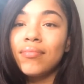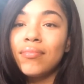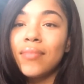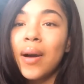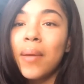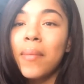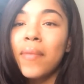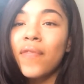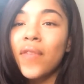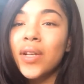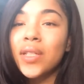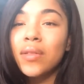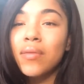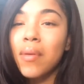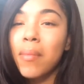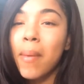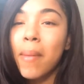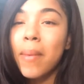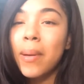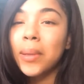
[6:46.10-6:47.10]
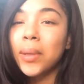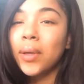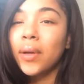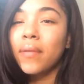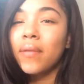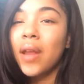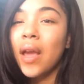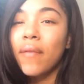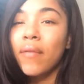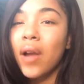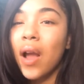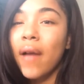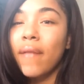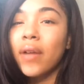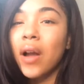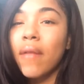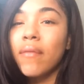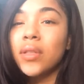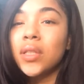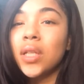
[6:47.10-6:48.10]
Mom, first of all, my mom don't even never
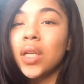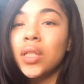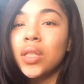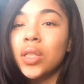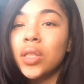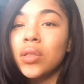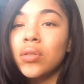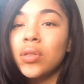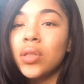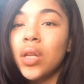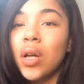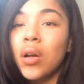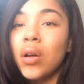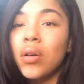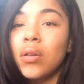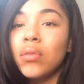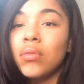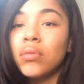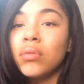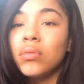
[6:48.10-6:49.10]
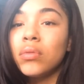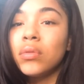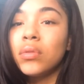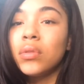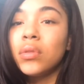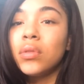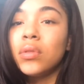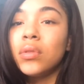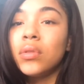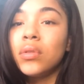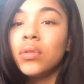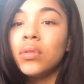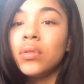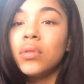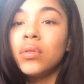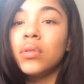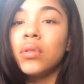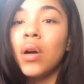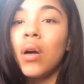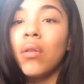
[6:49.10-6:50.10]
have conversations, so
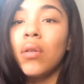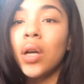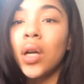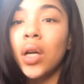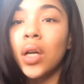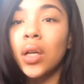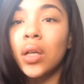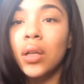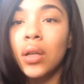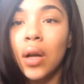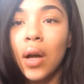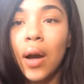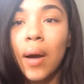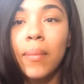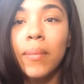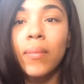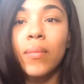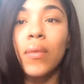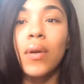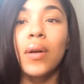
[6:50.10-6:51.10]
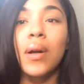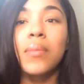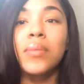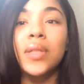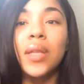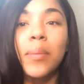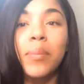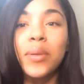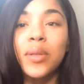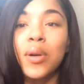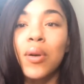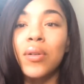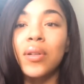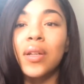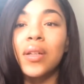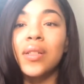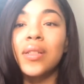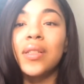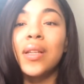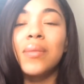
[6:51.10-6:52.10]
Okay, I'm I'm tippy
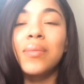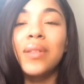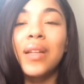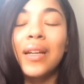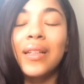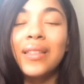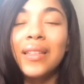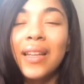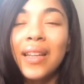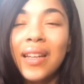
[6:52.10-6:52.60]
toeing on myself like